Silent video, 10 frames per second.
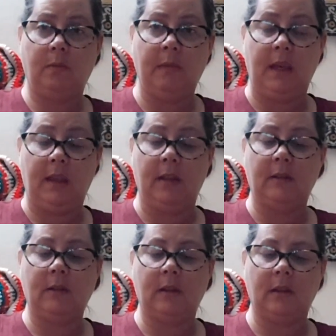make
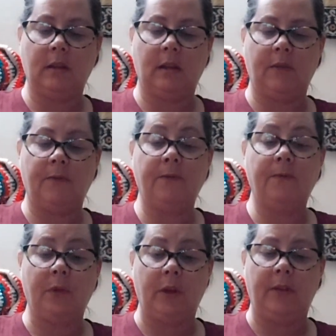this unless I can
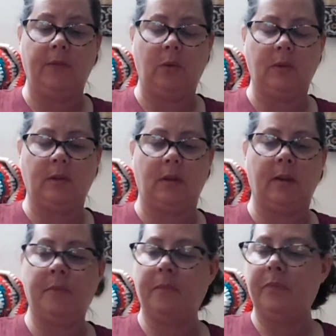fully focus on it.